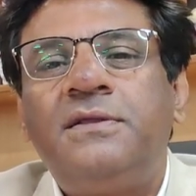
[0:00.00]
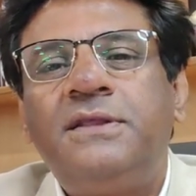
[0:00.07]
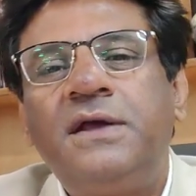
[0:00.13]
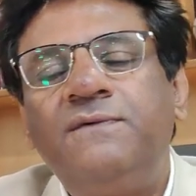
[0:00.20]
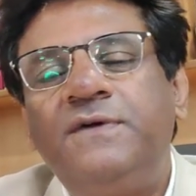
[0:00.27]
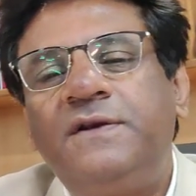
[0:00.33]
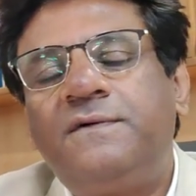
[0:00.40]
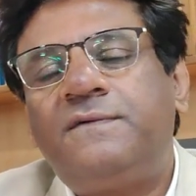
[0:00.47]

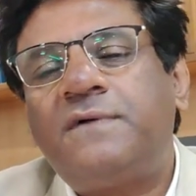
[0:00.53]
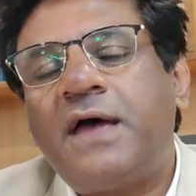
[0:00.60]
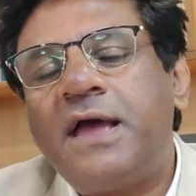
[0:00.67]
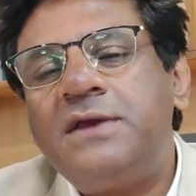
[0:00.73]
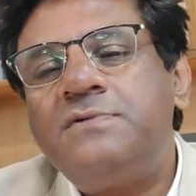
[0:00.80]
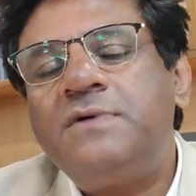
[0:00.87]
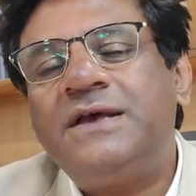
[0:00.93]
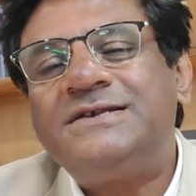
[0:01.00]
Then we
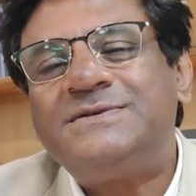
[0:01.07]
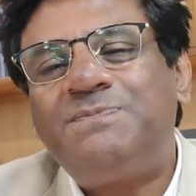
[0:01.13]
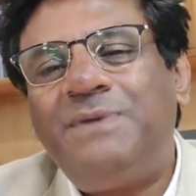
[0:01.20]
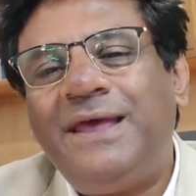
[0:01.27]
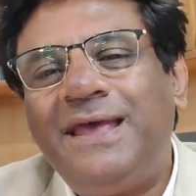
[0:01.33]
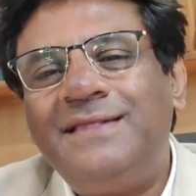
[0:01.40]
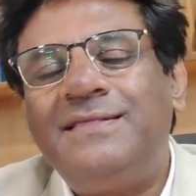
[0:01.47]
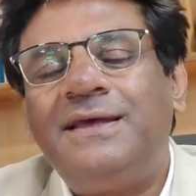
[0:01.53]
try to
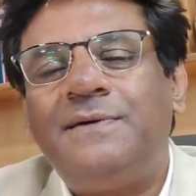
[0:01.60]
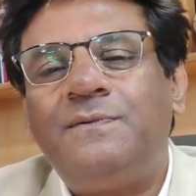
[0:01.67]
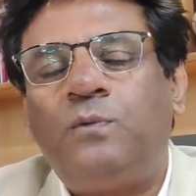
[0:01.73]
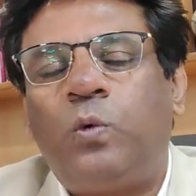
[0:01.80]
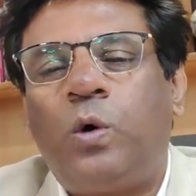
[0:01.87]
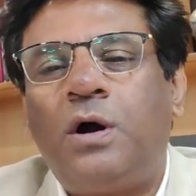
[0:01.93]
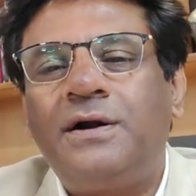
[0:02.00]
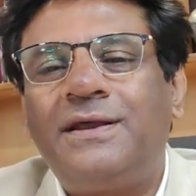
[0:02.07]
explain
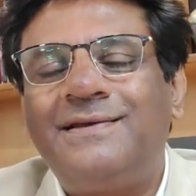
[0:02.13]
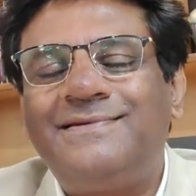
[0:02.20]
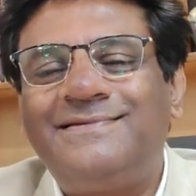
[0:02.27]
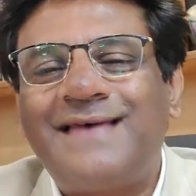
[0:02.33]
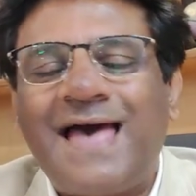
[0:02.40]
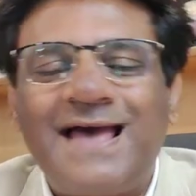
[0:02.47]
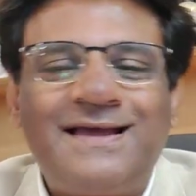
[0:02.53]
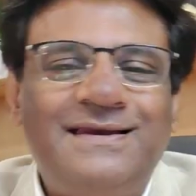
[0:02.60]
them what
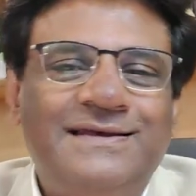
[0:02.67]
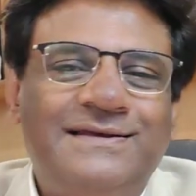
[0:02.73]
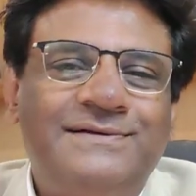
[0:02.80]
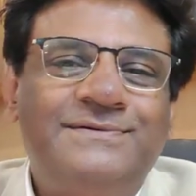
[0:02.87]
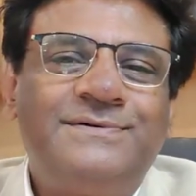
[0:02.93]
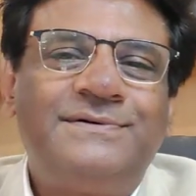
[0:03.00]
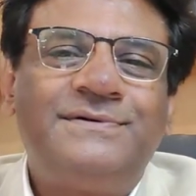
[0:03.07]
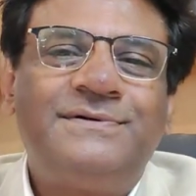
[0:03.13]
exactly
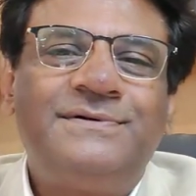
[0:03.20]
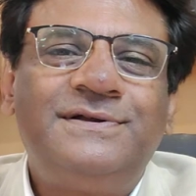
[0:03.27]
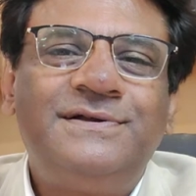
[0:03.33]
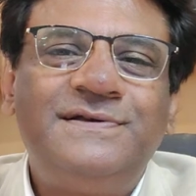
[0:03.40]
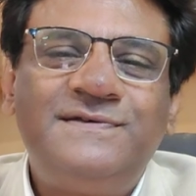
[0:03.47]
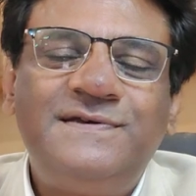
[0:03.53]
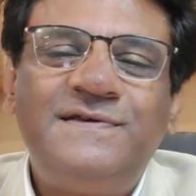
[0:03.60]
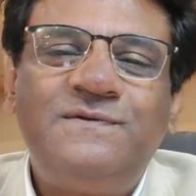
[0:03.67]
the
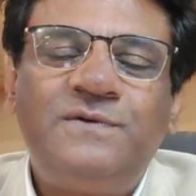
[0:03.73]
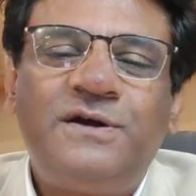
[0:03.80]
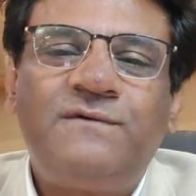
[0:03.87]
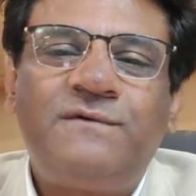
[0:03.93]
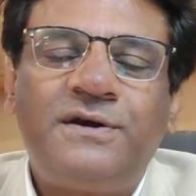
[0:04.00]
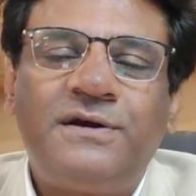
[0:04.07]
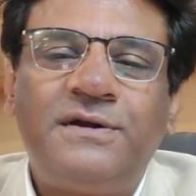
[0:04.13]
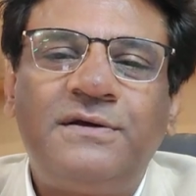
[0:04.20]
disease we are
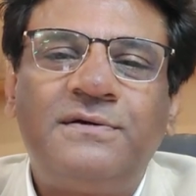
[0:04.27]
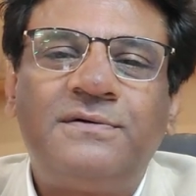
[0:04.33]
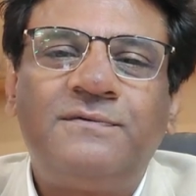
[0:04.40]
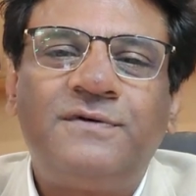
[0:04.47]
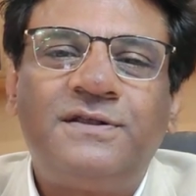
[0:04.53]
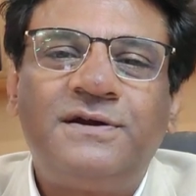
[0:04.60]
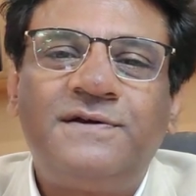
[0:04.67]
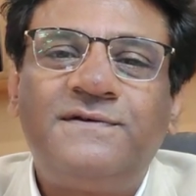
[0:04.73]
treating,
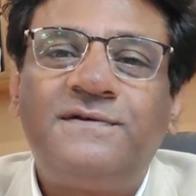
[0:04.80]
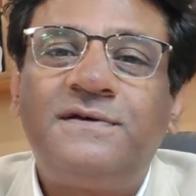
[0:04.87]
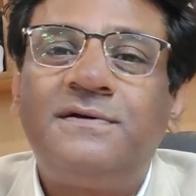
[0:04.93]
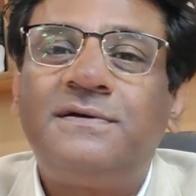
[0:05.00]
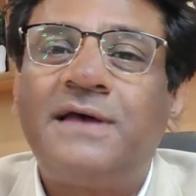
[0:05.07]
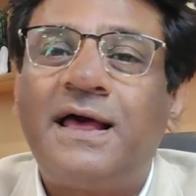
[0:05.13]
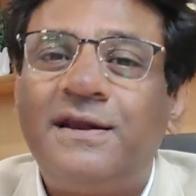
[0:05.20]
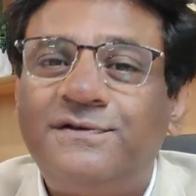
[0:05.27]
whether it's
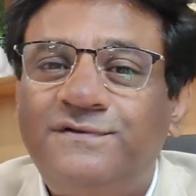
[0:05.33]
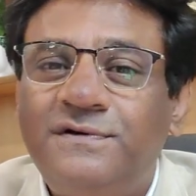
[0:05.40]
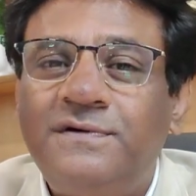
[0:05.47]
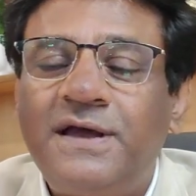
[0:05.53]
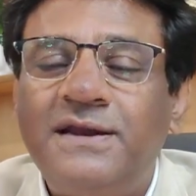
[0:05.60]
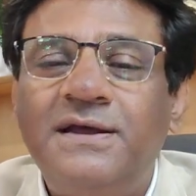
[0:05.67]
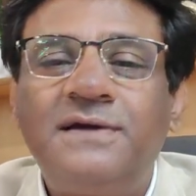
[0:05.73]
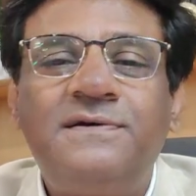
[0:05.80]
an allergic
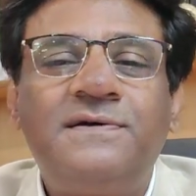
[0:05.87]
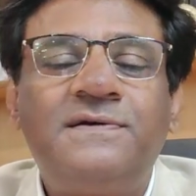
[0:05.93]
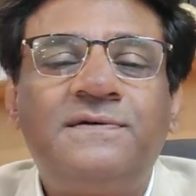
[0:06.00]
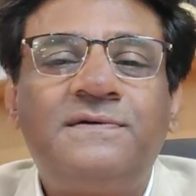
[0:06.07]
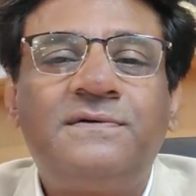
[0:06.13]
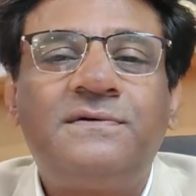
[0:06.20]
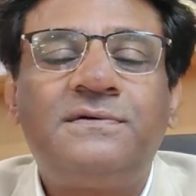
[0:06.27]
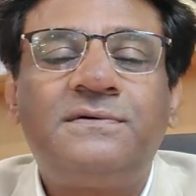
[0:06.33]

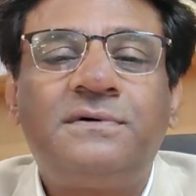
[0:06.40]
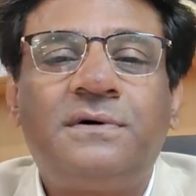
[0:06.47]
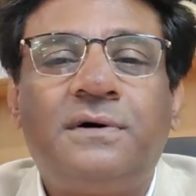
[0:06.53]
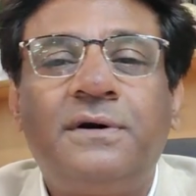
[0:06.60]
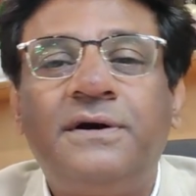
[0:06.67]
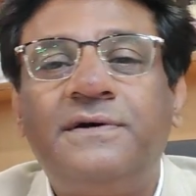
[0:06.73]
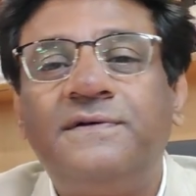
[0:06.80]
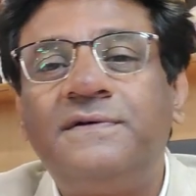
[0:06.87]
rhinitis
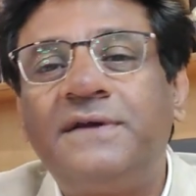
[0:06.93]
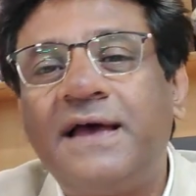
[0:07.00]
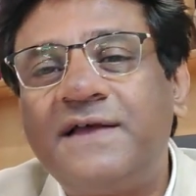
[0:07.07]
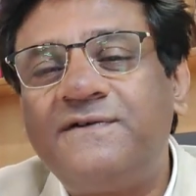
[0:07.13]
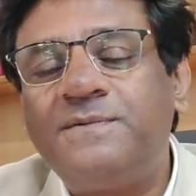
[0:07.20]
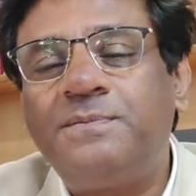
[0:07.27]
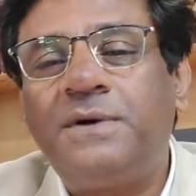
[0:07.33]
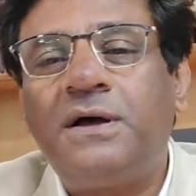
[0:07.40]
or it is an
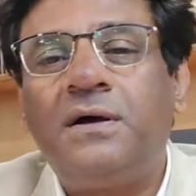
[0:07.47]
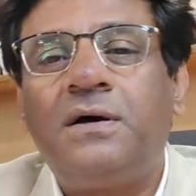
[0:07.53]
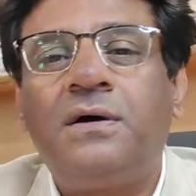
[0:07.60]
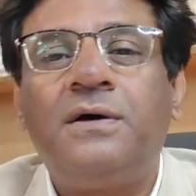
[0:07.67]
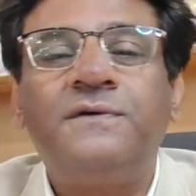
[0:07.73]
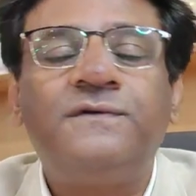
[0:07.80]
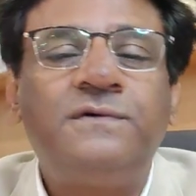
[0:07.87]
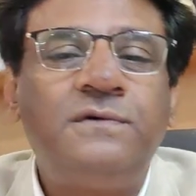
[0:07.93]
asthma
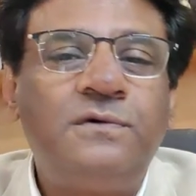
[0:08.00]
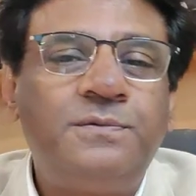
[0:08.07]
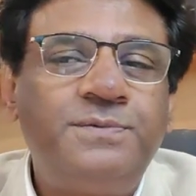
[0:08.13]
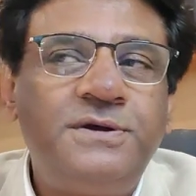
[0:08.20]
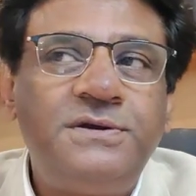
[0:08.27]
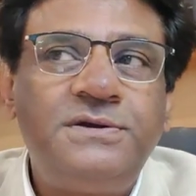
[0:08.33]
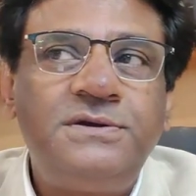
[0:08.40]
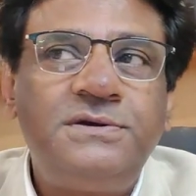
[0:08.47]
or
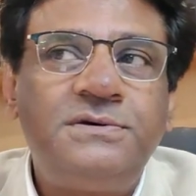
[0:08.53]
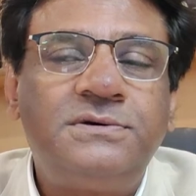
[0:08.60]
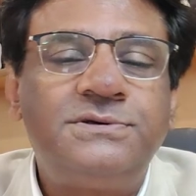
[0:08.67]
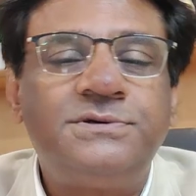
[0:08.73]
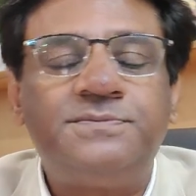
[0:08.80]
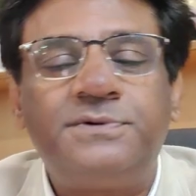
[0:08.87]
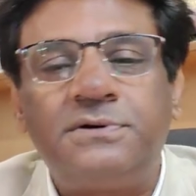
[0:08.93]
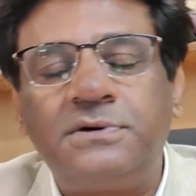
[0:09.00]
COPD or
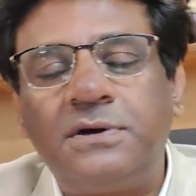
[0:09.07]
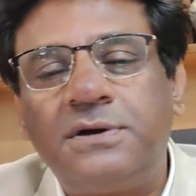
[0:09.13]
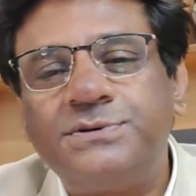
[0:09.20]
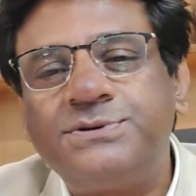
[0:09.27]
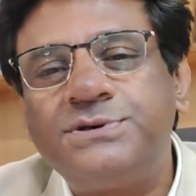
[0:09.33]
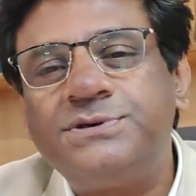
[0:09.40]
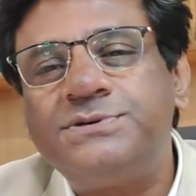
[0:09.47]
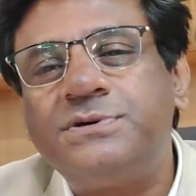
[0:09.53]

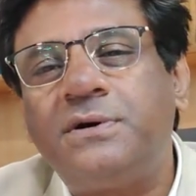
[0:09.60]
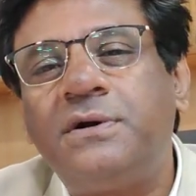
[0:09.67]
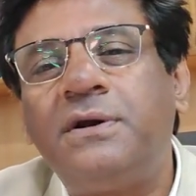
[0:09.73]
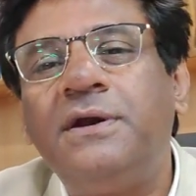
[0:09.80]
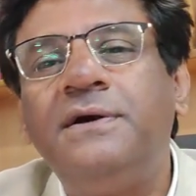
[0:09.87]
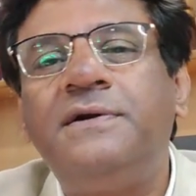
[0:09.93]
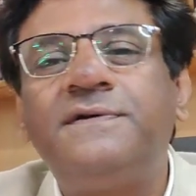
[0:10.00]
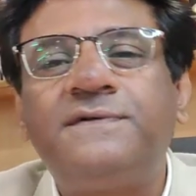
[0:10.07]
tuberculosis or
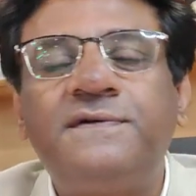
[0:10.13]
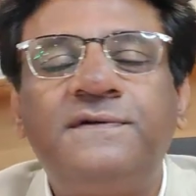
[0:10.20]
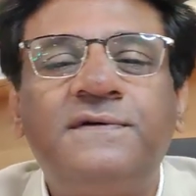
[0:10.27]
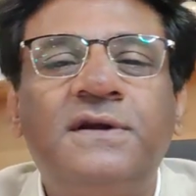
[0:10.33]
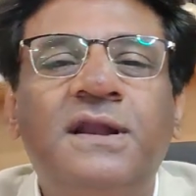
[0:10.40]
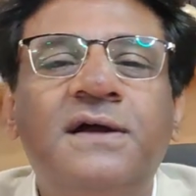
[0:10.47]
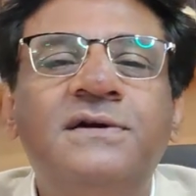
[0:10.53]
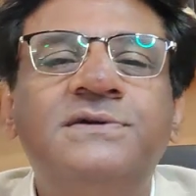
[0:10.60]

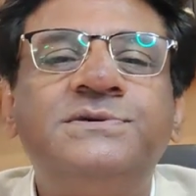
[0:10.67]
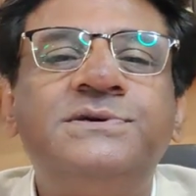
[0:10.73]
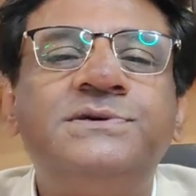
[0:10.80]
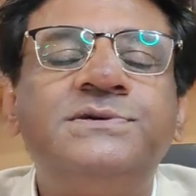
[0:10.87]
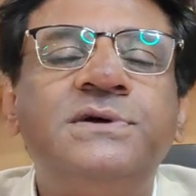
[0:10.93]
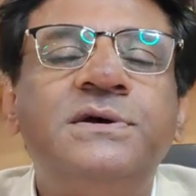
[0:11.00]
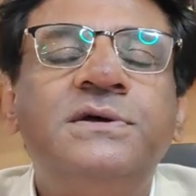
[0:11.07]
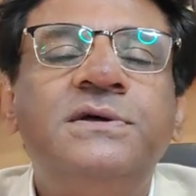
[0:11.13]
interstitial lung
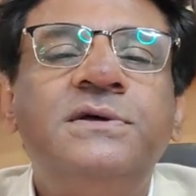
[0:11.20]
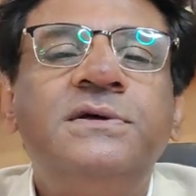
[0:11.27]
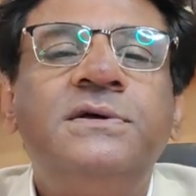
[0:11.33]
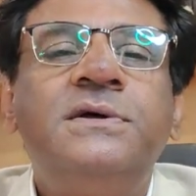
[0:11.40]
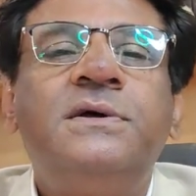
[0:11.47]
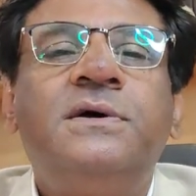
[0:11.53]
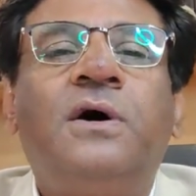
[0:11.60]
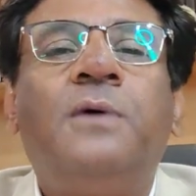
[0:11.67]
disease
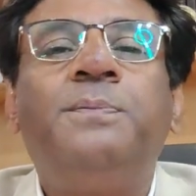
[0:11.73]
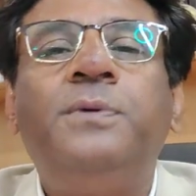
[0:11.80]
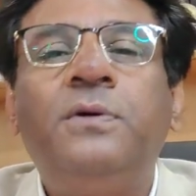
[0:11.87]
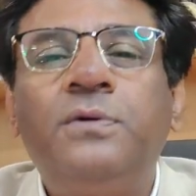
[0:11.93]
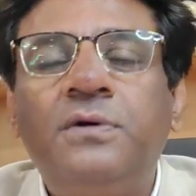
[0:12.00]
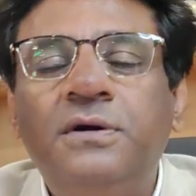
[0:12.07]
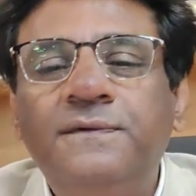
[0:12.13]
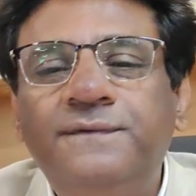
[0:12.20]
or
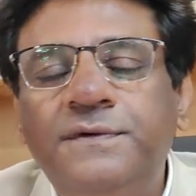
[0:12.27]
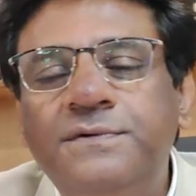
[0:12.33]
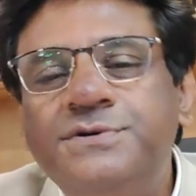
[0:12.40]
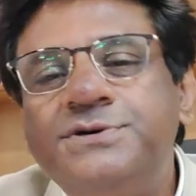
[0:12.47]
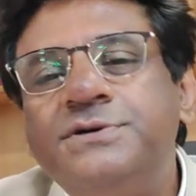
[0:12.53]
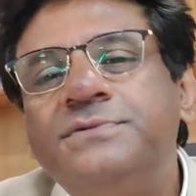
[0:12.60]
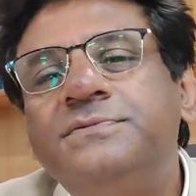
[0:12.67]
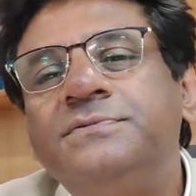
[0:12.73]
pleural
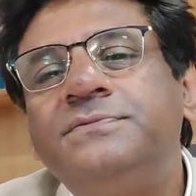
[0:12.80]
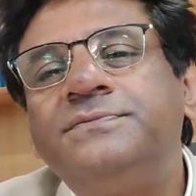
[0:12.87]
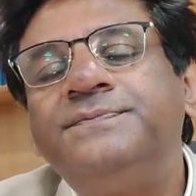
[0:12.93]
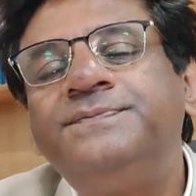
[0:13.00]
effusion,